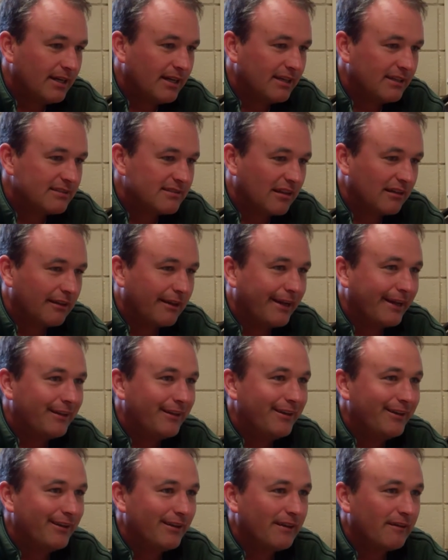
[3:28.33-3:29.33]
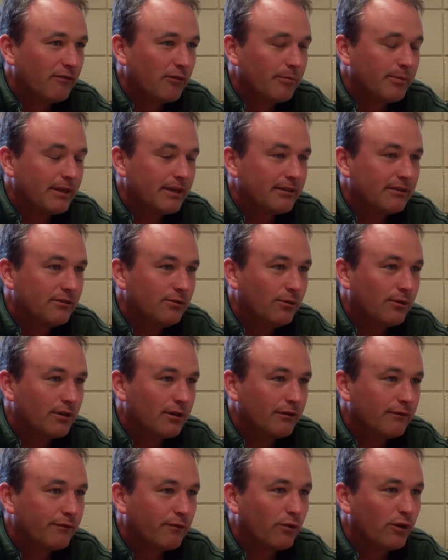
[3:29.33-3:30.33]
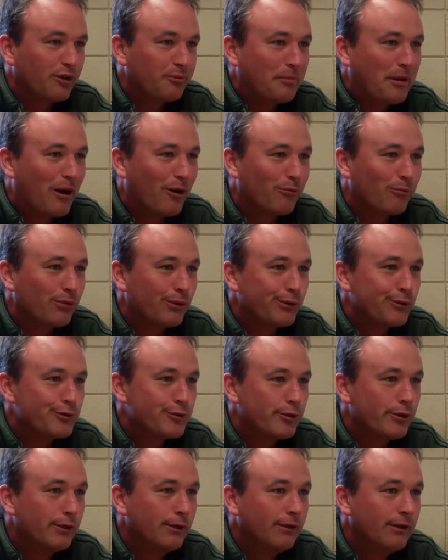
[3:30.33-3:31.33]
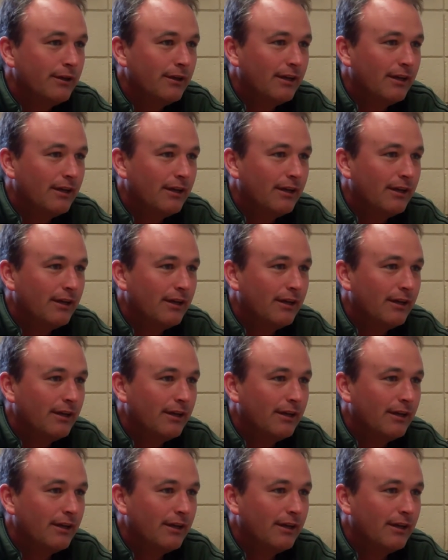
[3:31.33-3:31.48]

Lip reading: it's unlikely he'll ever be a 240-pound bruiser.